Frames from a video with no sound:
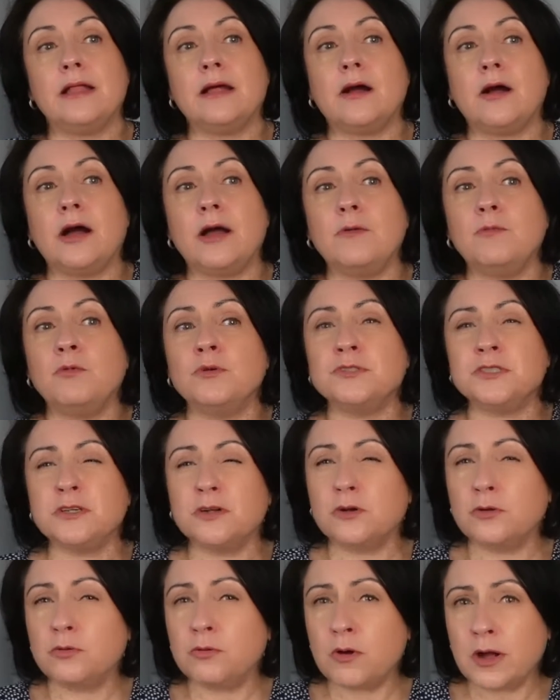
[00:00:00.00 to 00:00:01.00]
I
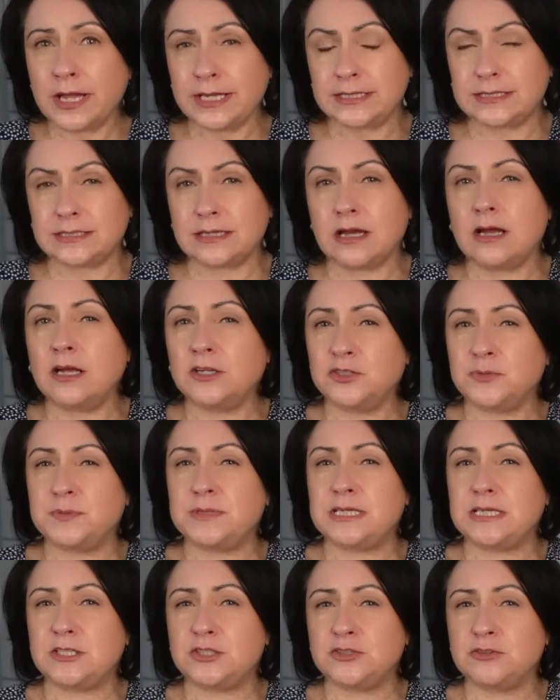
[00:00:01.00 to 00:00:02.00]
wasn't quite
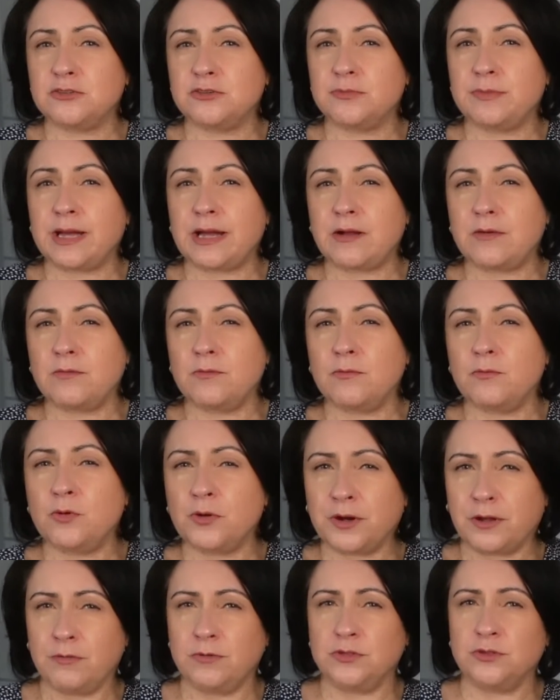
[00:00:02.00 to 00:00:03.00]
100% sure about
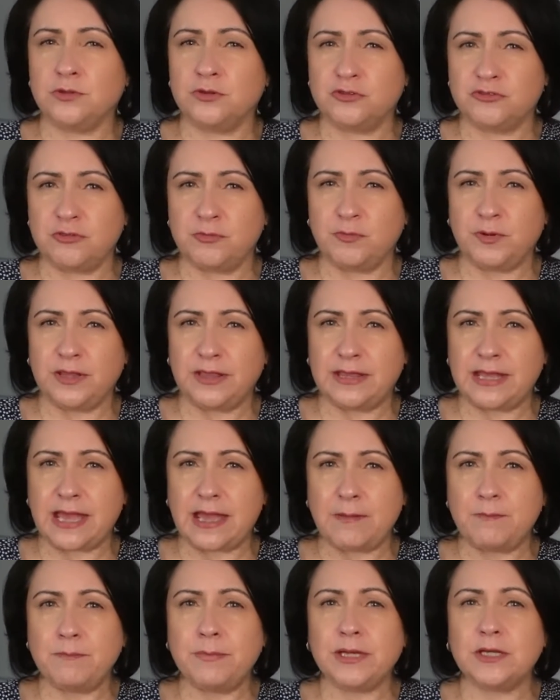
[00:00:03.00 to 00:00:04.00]
what I was ordering with
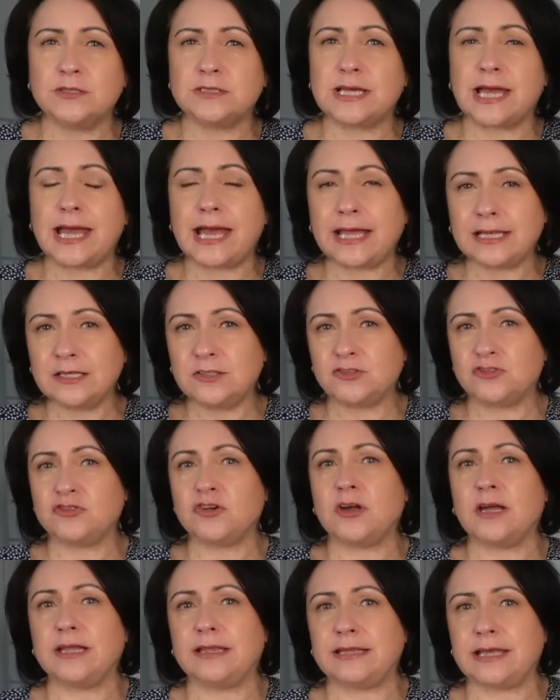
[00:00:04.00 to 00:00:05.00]
them because I hadn't
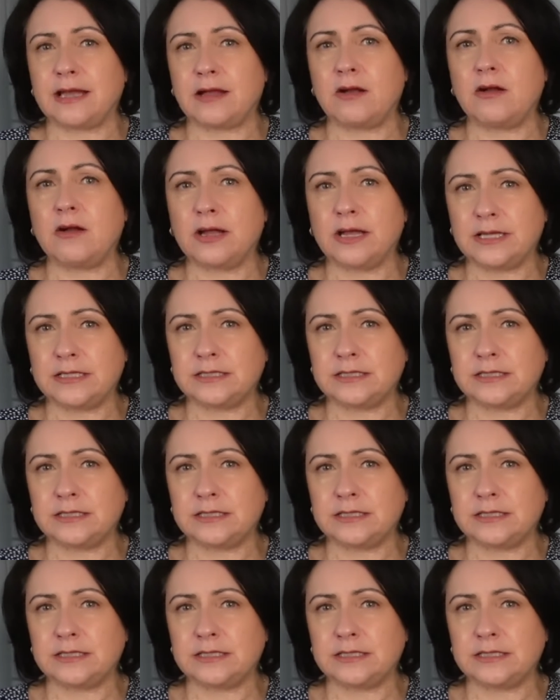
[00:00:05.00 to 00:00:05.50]
tried that higher